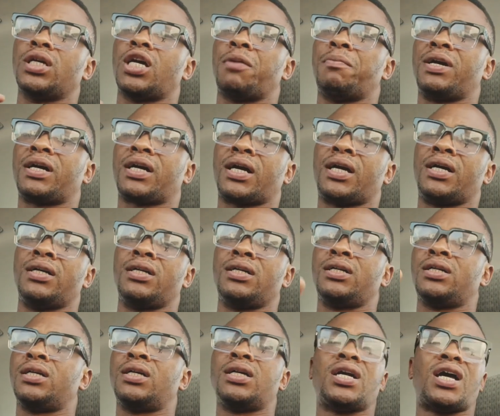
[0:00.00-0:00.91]
Amaka,
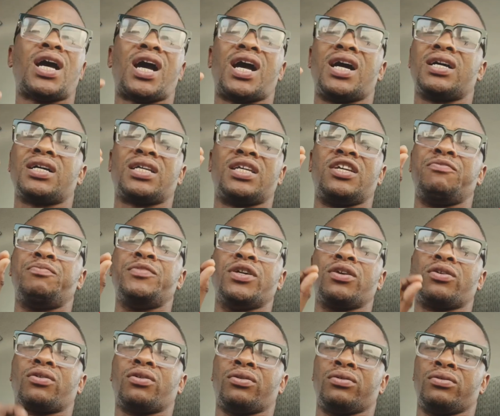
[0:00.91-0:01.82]
give me
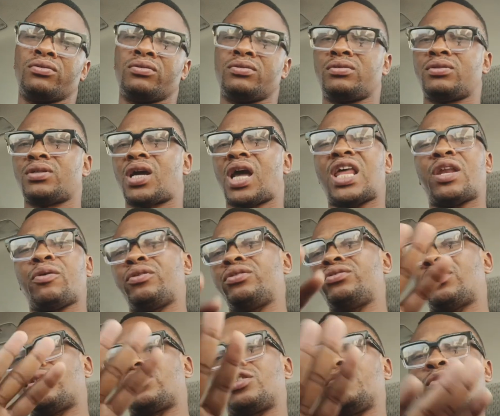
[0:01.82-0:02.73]
a call. I don't want
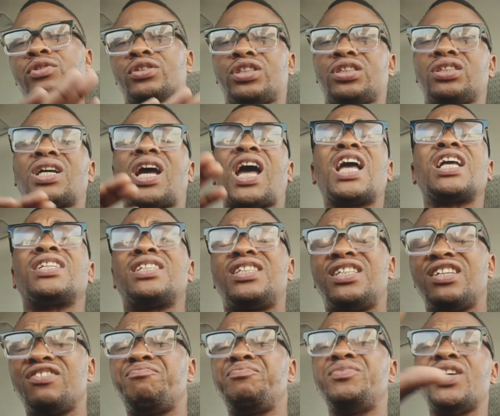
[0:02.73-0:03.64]
to talk too much.
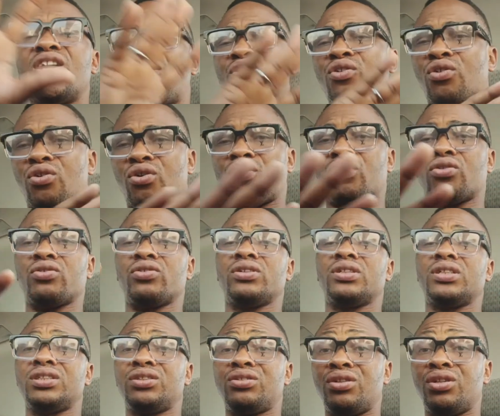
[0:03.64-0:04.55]
Give me a call.
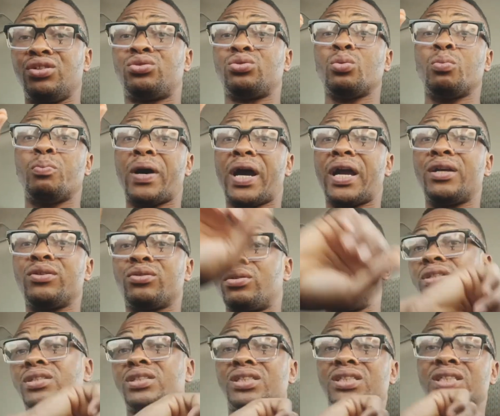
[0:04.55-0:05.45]
You need to buy into
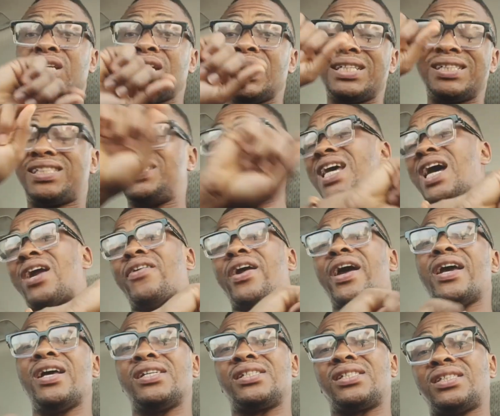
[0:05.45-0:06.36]
this Tiara
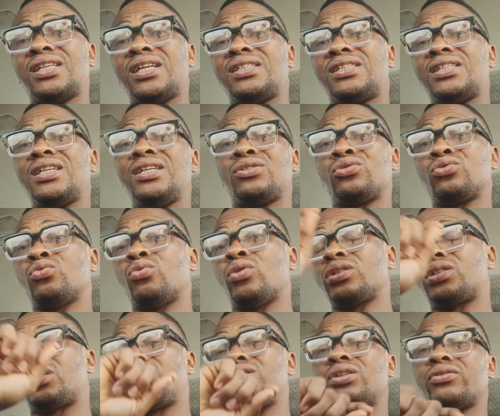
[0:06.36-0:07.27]
Estate. It's
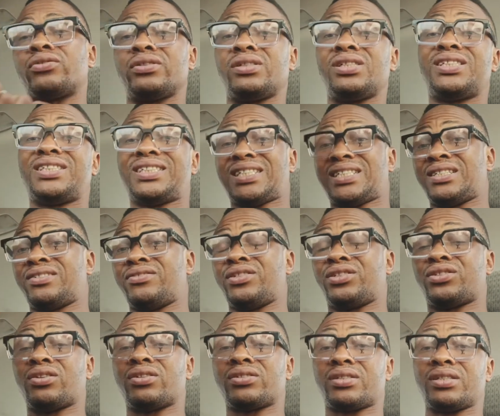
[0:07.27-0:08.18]
worth your
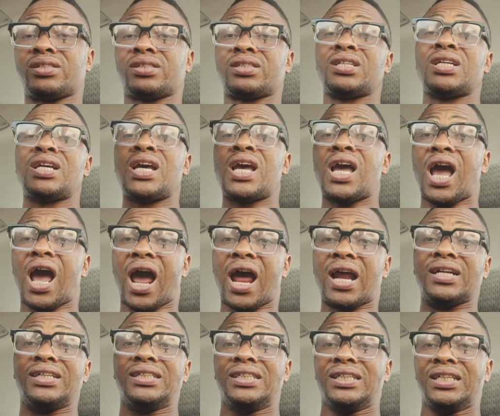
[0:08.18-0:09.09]
resources.
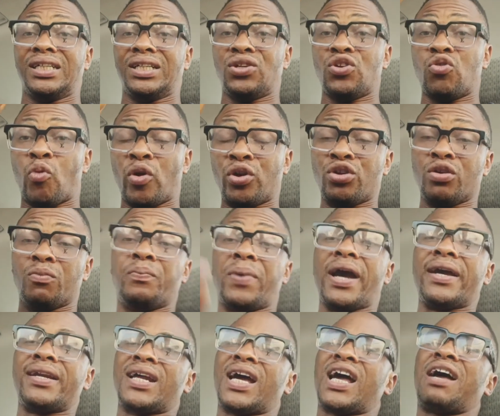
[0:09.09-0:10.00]
And when you
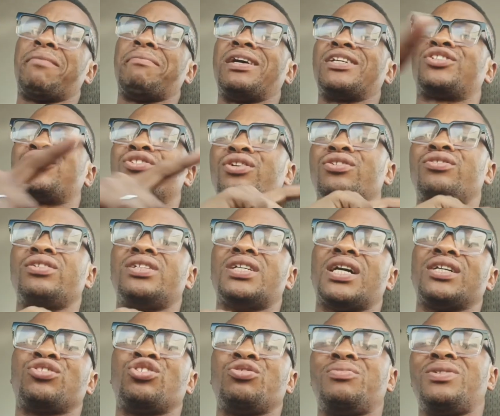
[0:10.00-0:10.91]
buy now, I'm assuring you
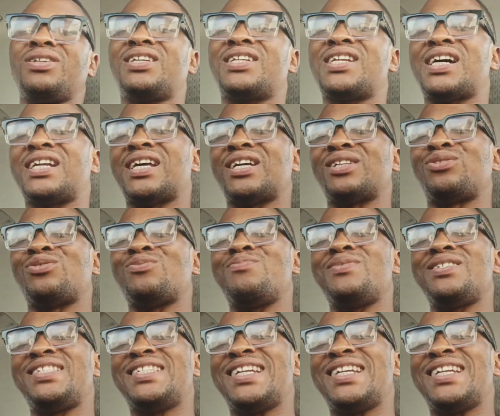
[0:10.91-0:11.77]
that you'll be glad that you meet